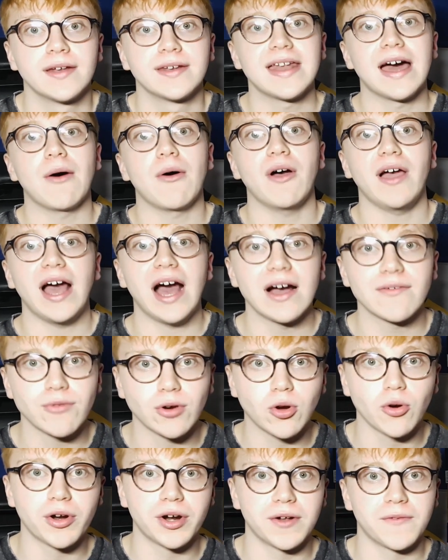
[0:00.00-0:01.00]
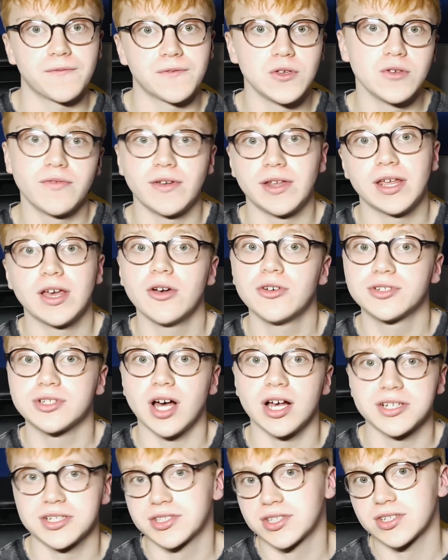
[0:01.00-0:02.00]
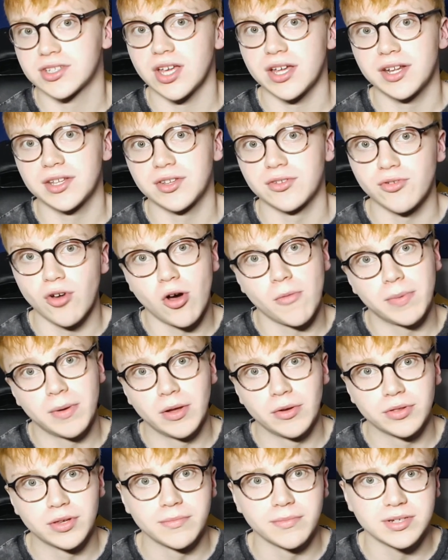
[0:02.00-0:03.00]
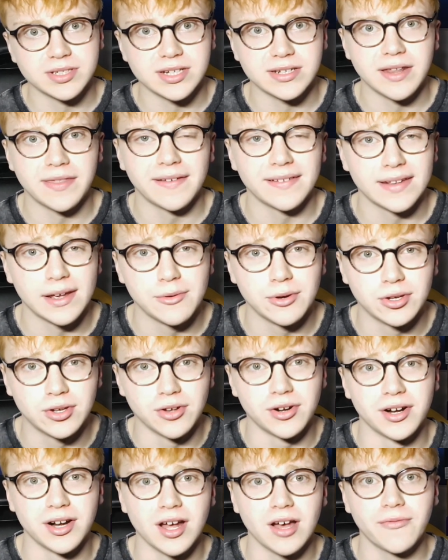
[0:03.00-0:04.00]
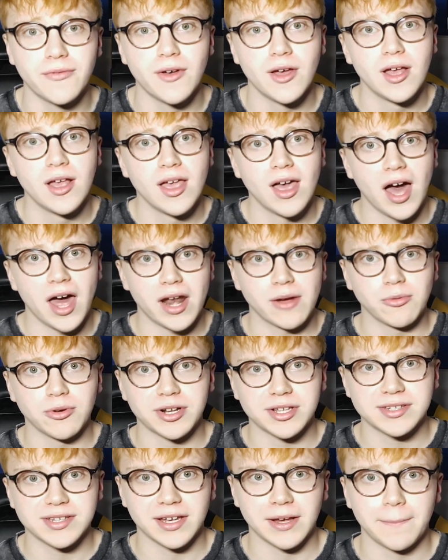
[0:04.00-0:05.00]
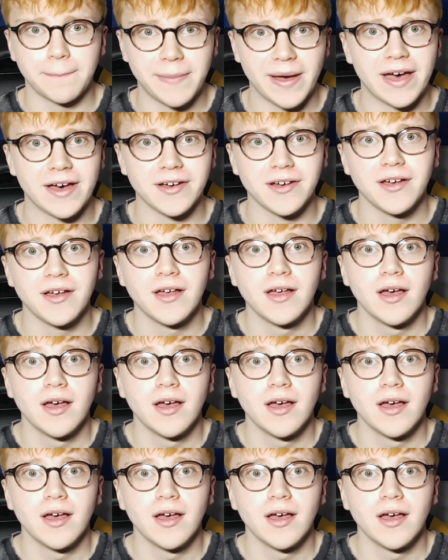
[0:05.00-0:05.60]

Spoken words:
Now, I have recorded a few videos. I just decided to not upload them because I didn't think they were good enough and I wanted something better.